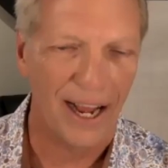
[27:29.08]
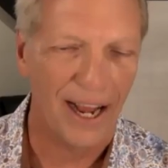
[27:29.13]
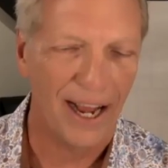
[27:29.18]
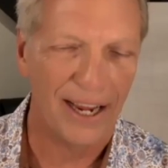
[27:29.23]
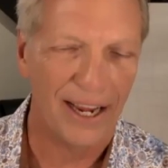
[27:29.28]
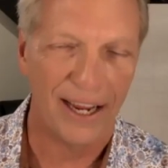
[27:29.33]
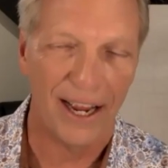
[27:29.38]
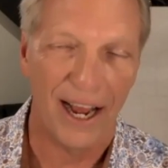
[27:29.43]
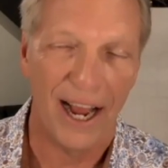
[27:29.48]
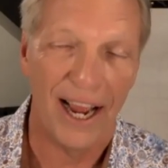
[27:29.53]

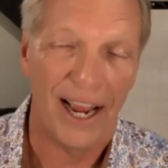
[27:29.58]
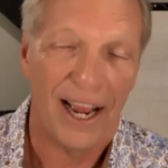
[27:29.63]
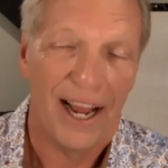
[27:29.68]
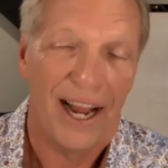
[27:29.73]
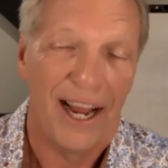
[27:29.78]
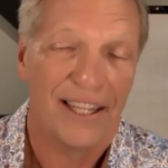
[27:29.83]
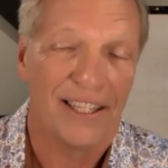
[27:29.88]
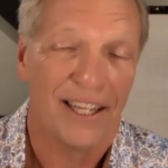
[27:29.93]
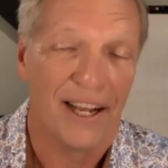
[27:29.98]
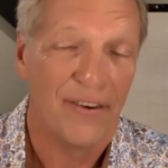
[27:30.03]
I,
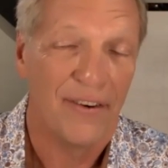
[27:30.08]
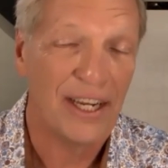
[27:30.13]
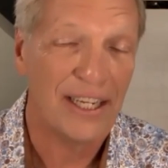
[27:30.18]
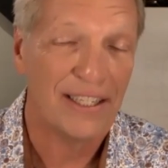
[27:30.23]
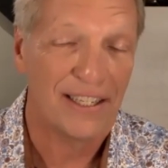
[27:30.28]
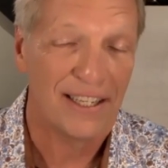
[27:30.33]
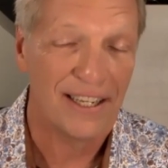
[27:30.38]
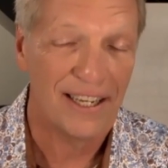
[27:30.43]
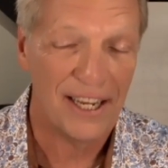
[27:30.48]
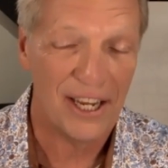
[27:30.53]
I love
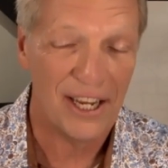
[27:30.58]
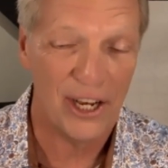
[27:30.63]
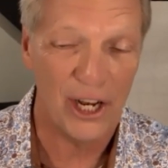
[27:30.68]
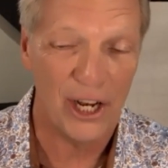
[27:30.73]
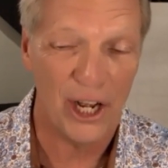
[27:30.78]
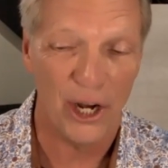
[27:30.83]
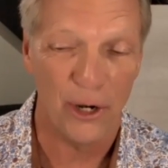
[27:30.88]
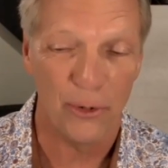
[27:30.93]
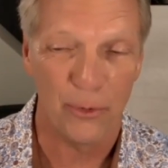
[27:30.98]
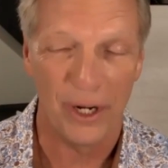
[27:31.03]
it. You
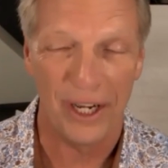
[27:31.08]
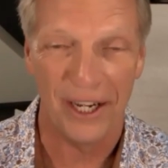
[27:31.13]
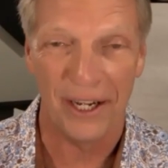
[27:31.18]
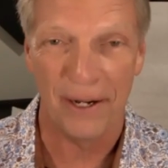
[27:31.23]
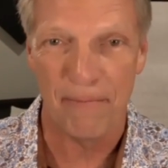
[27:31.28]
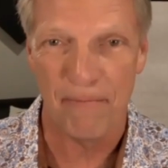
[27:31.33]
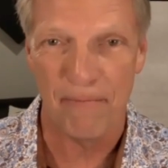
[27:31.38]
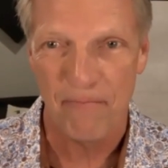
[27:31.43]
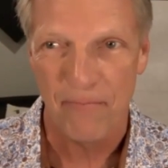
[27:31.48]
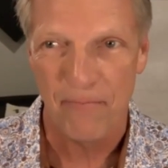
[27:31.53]
know,
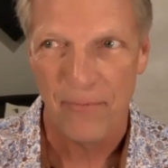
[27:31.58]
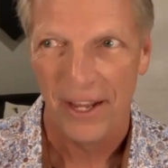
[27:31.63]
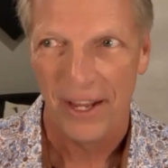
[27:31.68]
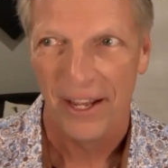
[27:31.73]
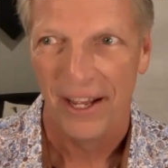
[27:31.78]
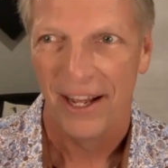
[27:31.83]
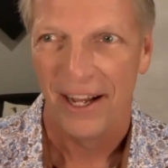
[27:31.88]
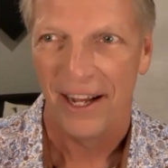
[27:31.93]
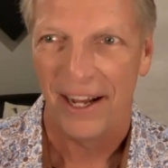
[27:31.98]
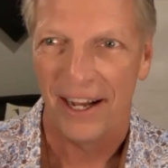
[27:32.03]
um,
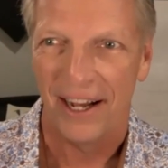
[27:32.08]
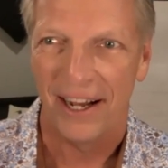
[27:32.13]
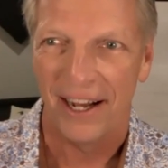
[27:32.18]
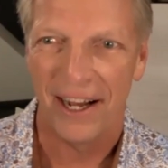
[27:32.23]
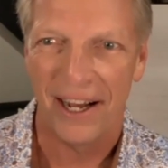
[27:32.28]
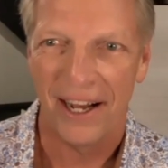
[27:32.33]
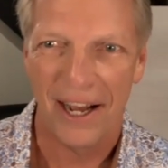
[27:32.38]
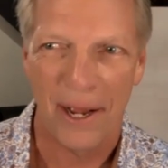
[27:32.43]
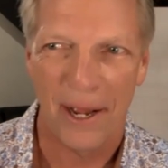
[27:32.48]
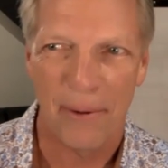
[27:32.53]

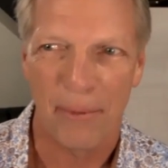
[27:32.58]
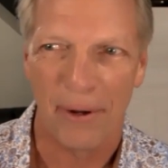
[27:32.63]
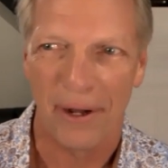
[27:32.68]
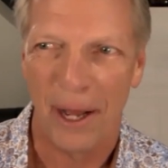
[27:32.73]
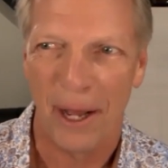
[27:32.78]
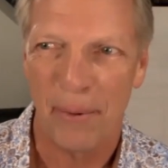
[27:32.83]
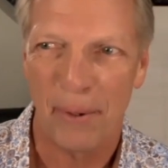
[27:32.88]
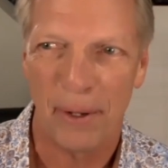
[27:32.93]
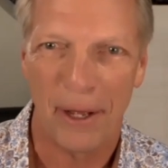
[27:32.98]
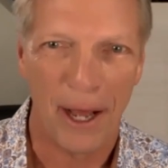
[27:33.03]
uh, I'm,
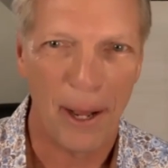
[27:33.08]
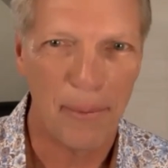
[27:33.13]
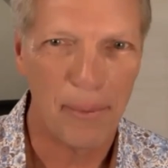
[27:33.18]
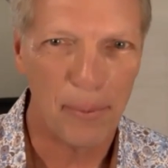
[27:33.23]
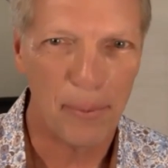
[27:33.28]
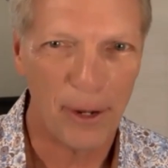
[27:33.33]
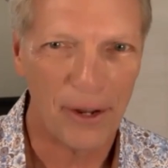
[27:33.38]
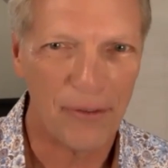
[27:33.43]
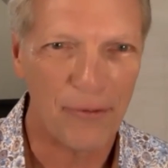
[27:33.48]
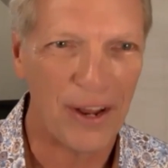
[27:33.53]
I'm, a, I'm a
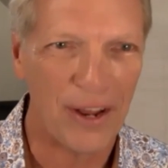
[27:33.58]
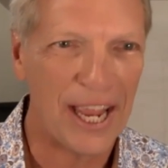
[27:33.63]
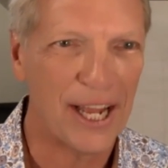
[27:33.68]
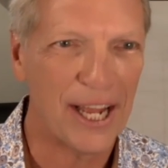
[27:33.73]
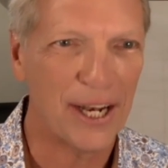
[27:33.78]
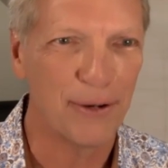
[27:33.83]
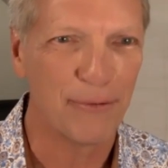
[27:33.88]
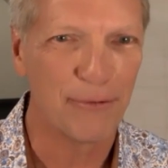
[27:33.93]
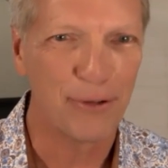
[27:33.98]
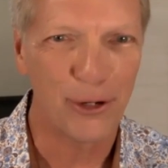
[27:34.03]
big fan
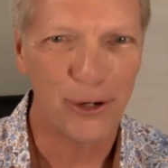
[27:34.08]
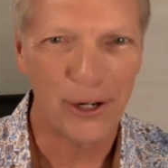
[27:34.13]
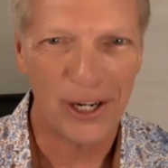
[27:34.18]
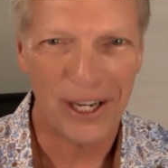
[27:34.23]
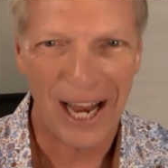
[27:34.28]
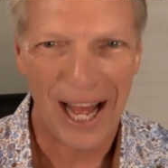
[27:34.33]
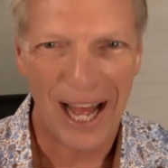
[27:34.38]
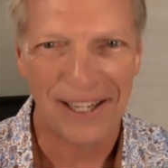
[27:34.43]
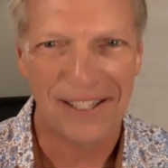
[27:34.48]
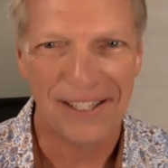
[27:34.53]
of learning
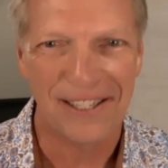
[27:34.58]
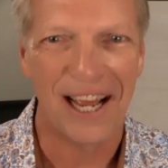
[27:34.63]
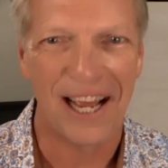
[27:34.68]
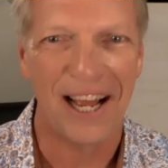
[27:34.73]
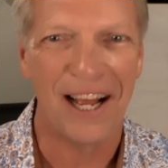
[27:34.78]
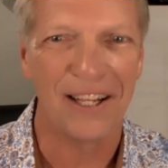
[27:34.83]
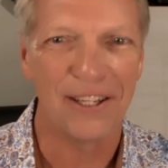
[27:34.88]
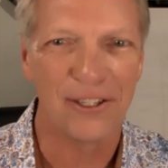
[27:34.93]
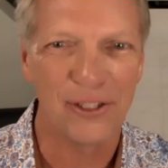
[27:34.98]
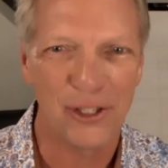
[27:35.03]
how to
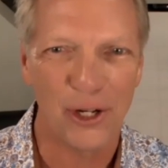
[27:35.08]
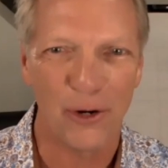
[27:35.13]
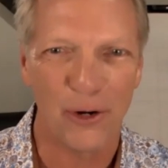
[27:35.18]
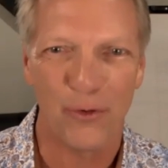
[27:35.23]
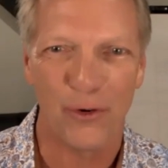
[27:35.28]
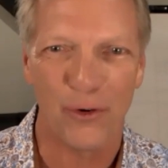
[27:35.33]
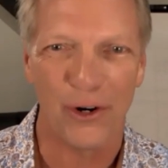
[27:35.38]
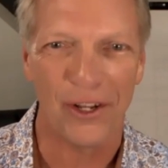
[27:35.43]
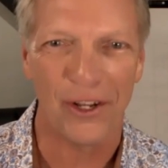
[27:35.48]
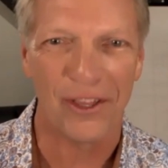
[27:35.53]
sell and so
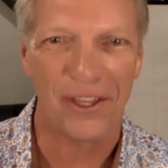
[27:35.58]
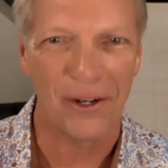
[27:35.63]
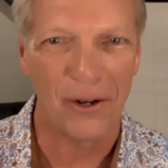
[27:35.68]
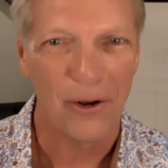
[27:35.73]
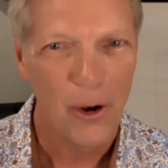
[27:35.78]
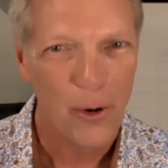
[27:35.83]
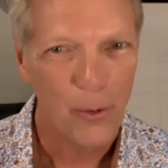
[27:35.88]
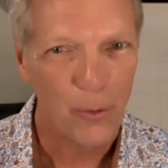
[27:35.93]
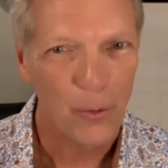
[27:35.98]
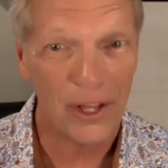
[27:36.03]
forth. And
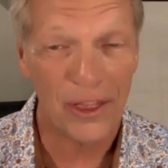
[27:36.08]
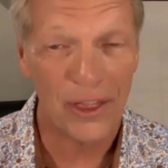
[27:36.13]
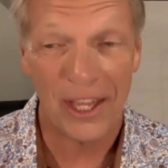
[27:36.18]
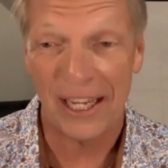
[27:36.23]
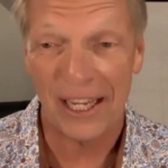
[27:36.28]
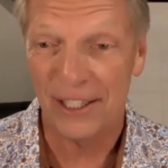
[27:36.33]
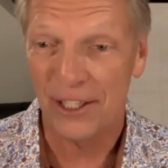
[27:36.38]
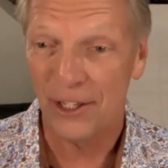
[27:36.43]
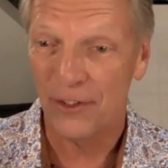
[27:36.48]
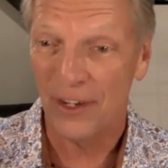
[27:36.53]
one of the
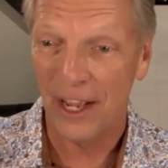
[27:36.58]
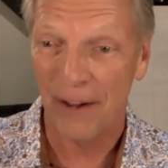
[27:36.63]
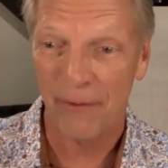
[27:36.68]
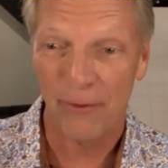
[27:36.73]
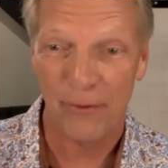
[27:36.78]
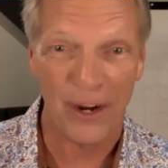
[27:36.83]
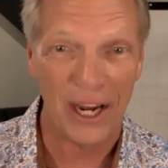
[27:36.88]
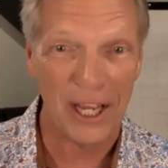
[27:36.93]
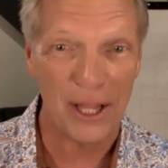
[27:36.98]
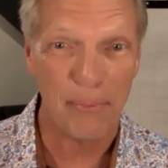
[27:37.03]
things is you have to
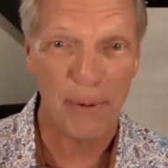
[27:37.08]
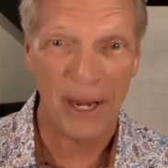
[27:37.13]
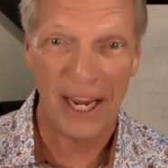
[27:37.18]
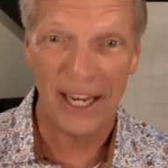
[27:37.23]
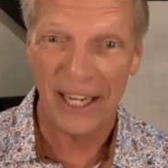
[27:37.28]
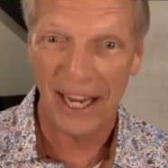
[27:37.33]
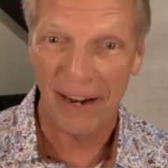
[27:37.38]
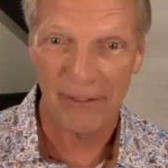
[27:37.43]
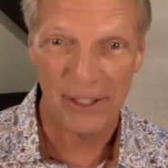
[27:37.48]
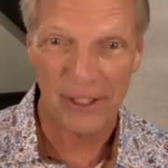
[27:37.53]
find the pain,
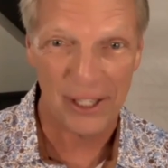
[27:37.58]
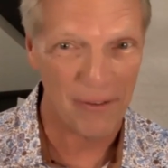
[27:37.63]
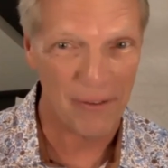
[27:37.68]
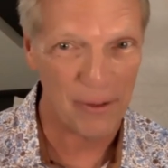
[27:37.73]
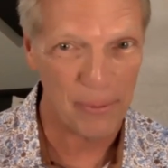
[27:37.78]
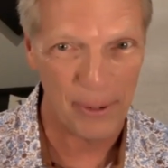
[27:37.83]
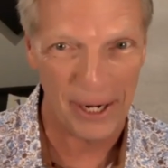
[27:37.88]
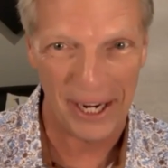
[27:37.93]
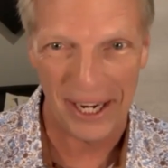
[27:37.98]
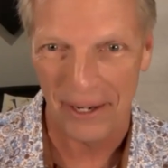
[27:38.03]
you have to solve the
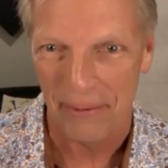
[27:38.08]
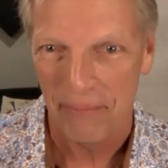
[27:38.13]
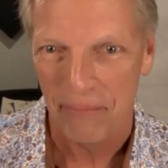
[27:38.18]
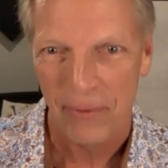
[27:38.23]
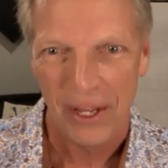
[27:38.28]
pain.